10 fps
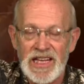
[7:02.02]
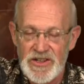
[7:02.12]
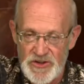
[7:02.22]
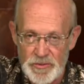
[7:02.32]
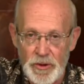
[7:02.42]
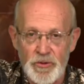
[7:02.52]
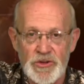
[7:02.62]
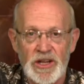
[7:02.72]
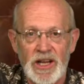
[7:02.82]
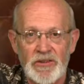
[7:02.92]
he's supposed
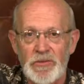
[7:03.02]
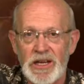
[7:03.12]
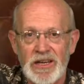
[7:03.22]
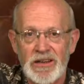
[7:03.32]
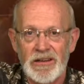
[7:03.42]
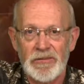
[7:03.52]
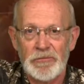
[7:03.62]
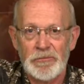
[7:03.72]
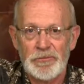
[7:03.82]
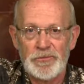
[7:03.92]
to love me.
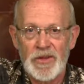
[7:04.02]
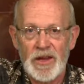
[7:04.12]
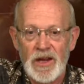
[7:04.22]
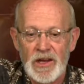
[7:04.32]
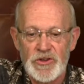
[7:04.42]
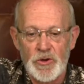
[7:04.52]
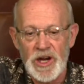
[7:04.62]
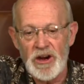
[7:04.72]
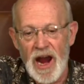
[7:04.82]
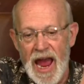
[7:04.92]
So
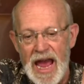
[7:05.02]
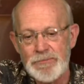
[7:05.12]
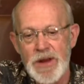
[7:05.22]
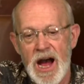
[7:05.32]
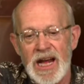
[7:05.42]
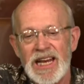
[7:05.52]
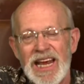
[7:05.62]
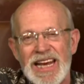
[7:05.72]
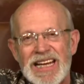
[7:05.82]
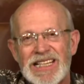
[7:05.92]
here Amnon
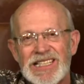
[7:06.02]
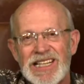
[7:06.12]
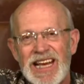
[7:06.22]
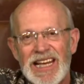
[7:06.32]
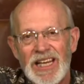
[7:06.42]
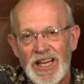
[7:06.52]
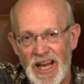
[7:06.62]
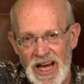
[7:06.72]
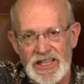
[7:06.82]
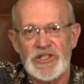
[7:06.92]
is in
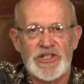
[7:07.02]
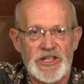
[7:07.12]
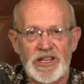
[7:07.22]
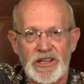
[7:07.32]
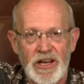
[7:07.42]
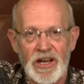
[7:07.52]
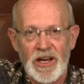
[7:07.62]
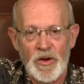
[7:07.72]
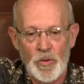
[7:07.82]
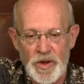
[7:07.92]
lust
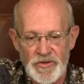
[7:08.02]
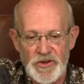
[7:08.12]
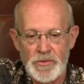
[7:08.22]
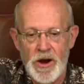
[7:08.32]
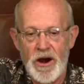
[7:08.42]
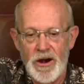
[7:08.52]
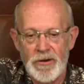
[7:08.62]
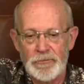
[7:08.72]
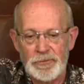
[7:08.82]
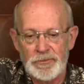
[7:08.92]
with Tamar.
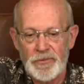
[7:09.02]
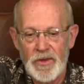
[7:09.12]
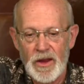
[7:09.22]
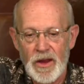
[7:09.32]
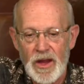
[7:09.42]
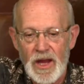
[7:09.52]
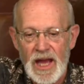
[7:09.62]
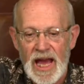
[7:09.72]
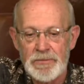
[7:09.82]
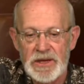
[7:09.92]

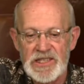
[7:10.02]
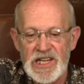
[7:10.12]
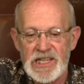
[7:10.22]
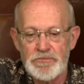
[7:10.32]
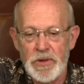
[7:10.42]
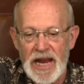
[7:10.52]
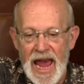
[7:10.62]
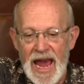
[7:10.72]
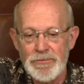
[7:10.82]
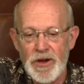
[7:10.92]
And, but it says, but
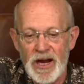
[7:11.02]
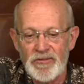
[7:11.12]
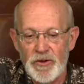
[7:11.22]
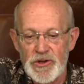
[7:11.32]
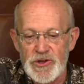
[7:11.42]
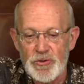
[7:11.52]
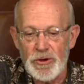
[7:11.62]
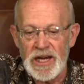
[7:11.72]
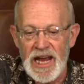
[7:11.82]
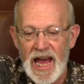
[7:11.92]
Amnon, verse
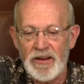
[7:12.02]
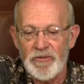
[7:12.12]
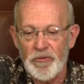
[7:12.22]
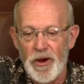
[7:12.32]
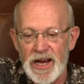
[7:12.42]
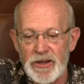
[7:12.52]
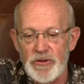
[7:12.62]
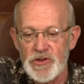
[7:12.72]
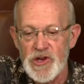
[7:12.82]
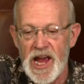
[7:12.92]
3, had a friend
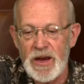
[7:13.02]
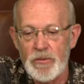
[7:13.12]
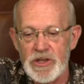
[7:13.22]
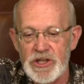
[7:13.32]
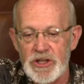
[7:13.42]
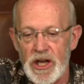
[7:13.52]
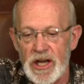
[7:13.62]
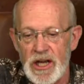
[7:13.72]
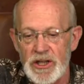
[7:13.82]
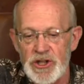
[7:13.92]
whose name was
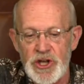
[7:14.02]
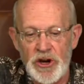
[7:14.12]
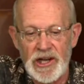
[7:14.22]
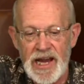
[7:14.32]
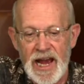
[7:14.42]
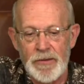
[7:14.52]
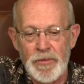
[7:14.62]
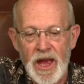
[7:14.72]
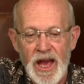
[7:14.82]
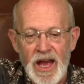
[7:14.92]
uh,
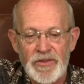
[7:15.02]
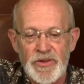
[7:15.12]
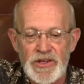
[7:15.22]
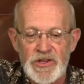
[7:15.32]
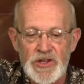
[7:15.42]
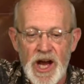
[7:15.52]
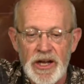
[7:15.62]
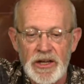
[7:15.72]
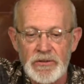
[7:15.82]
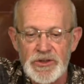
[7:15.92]
Jonadab, the
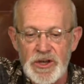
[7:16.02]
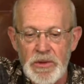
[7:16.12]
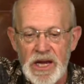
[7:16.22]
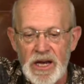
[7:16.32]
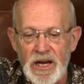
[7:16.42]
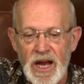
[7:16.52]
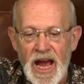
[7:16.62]
son of Shimeah,